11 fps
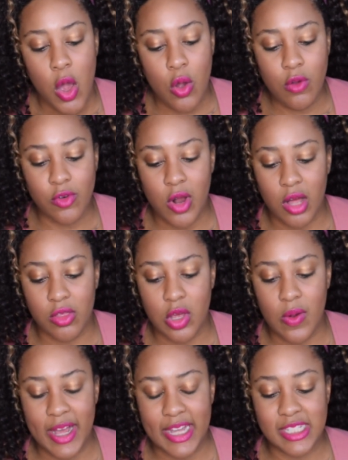Overall
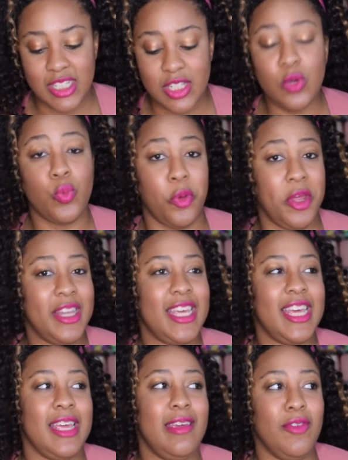though, I still
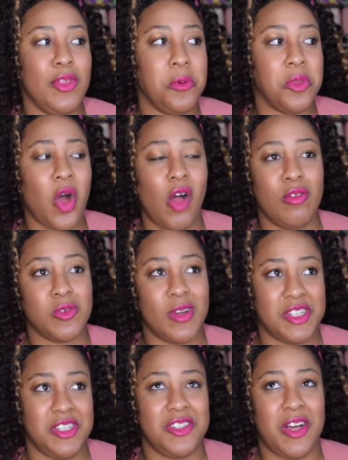really, even though with all those
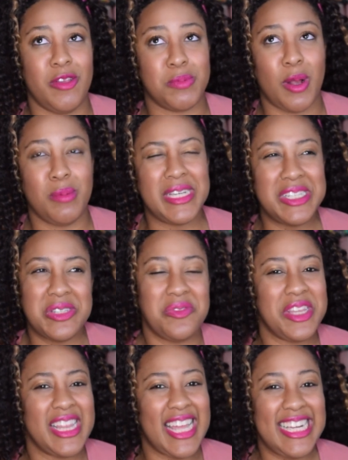questions and all those problems, I still
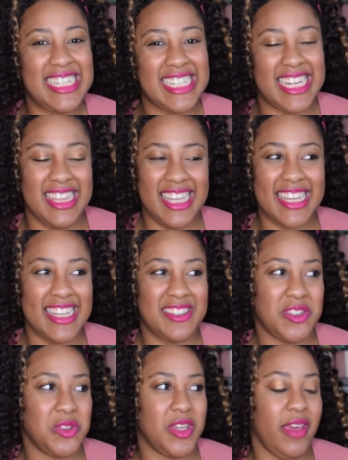really liked it. I think I
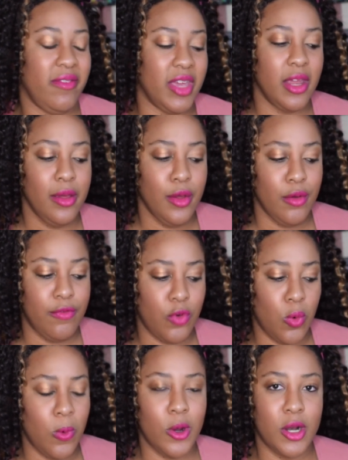still gave it
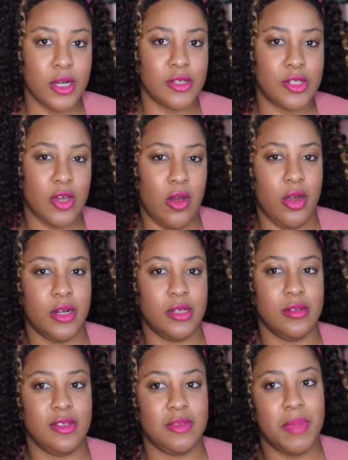4
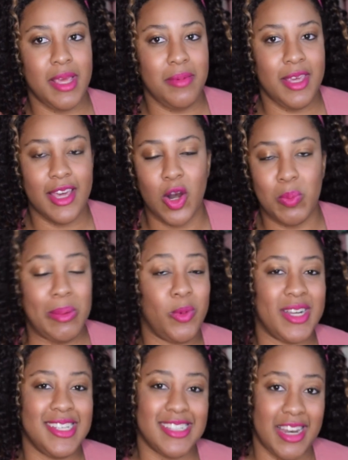stars, maybe. I don't remember
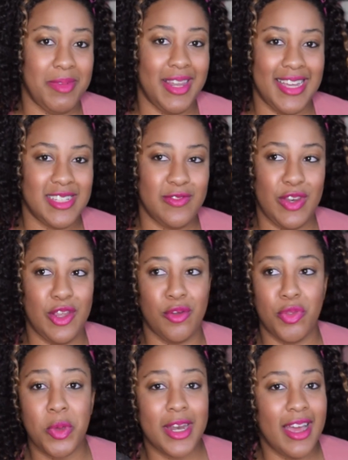what I said in my last video.
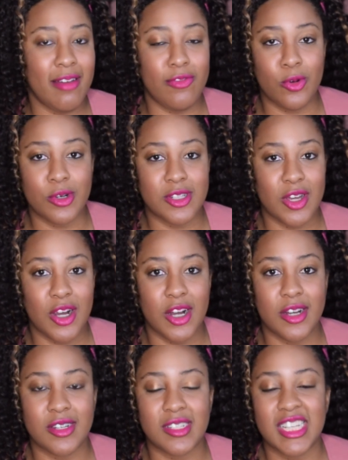3.5, 4
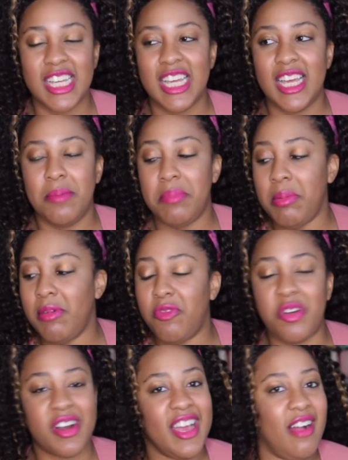stars, maybe
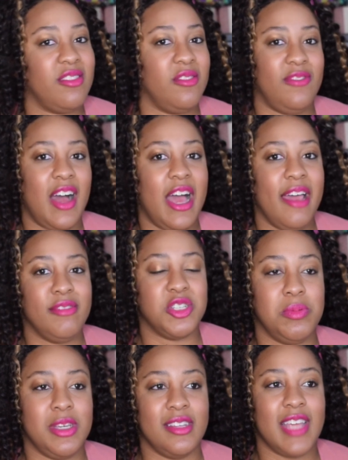4.5 to 5,
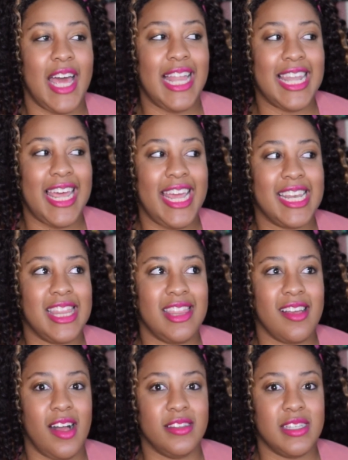because I like the
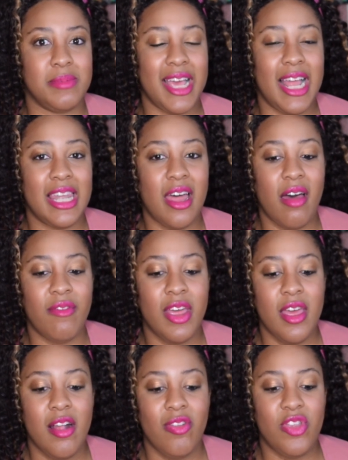concept. I love
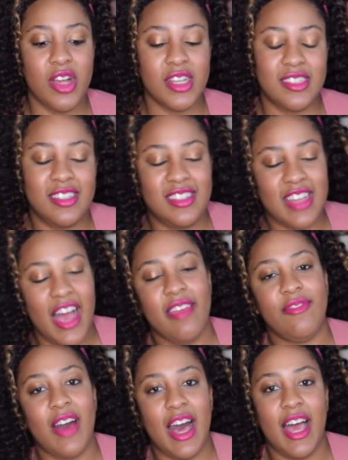the
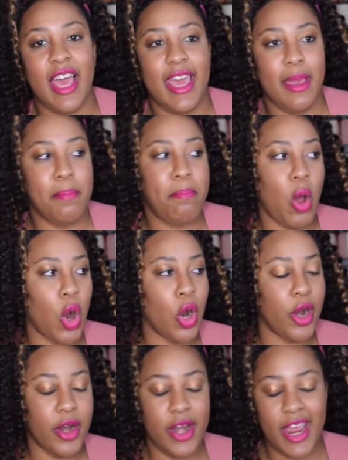sci-fi
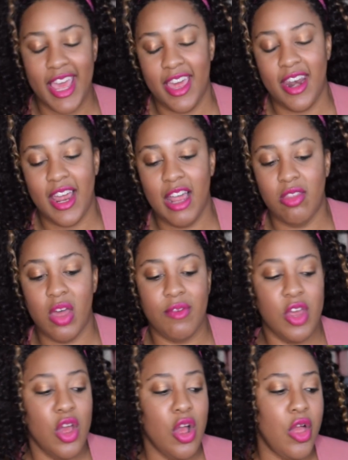part, and I love
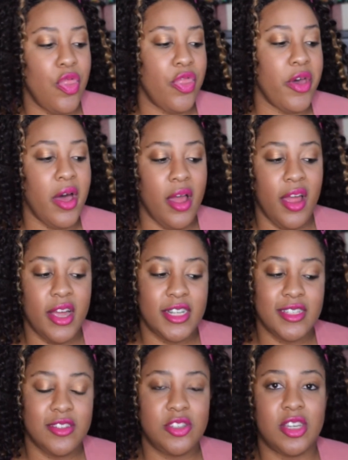the
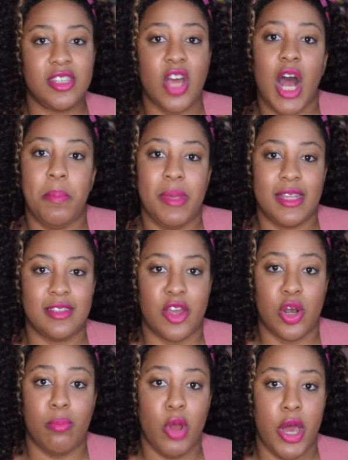topics that
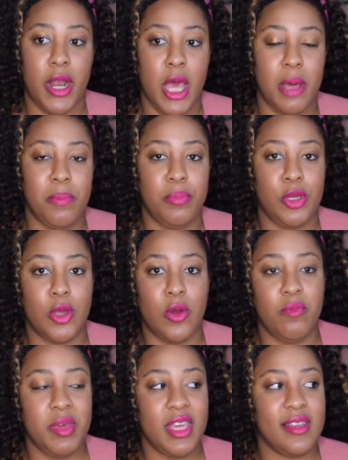are brought up, you
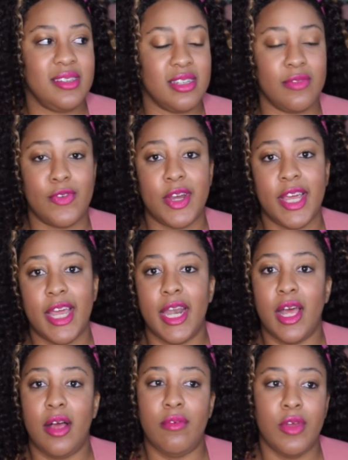know, being different,
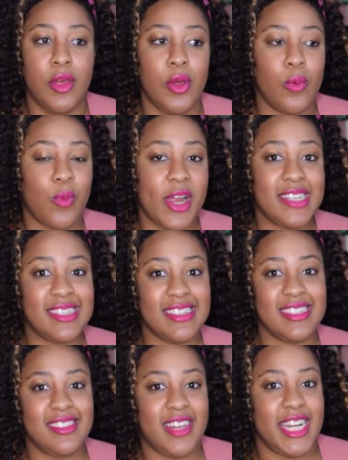of
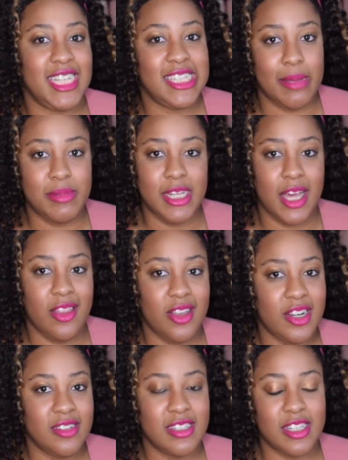races, not accepting
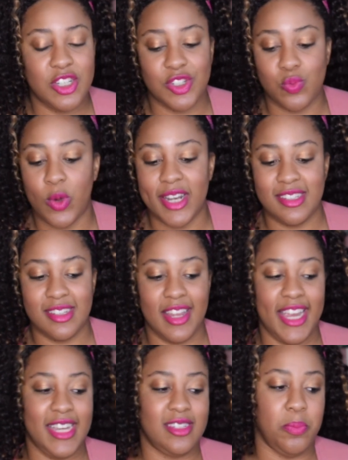others, and just what it's
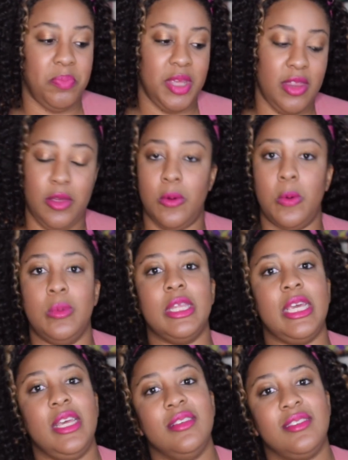like to be the
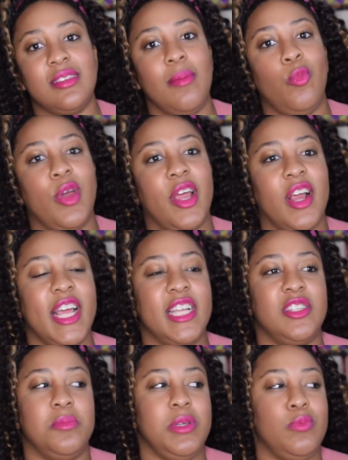only somewhere
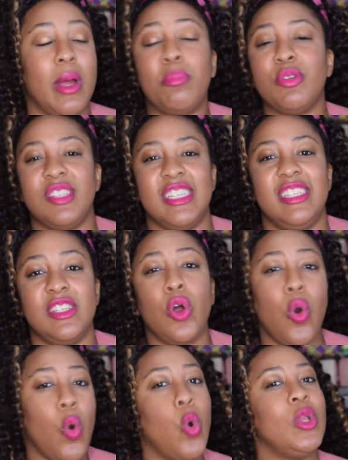and to be representing a
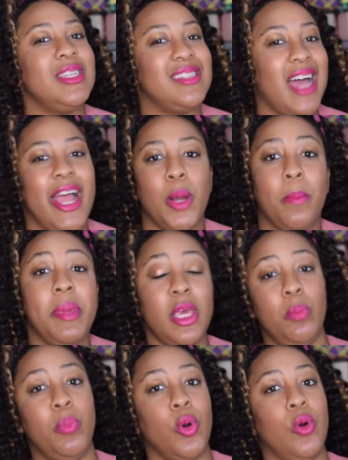whole entire
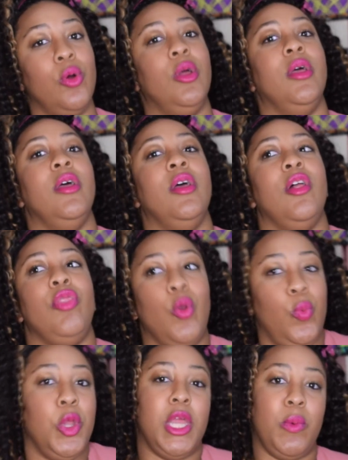people, though
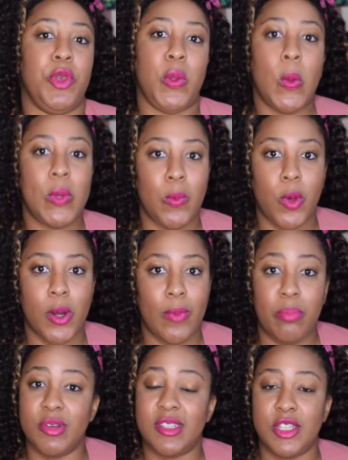really when you only want to
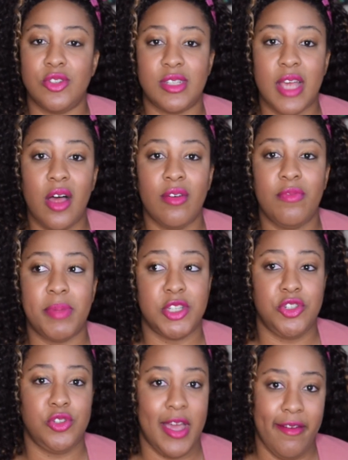represent yourself, but
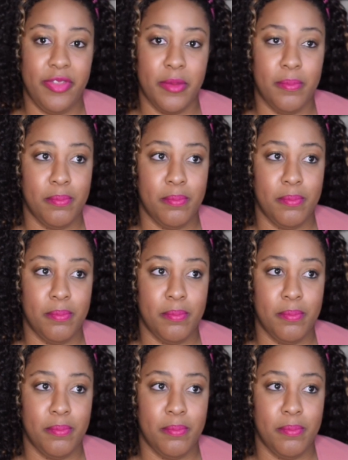you don't have